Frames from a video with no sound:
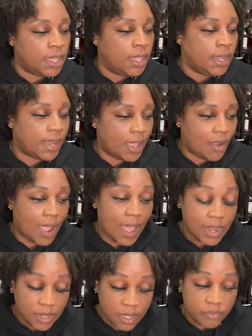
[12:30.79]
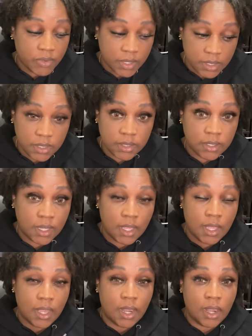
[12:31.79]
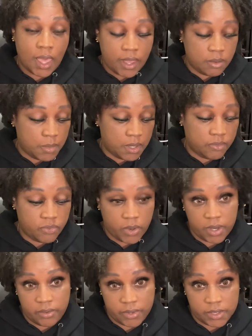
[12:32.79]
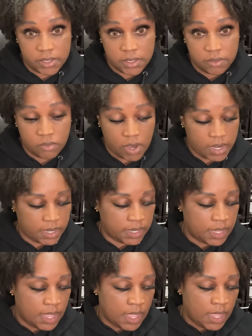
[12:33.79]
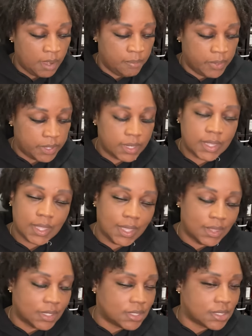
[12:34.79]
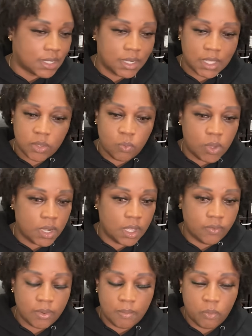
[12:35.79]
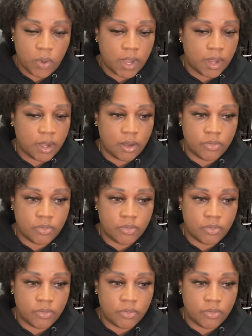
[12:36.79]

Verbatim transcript: Now, I love a good lattiman fragrance, right? But again, this is another one of them where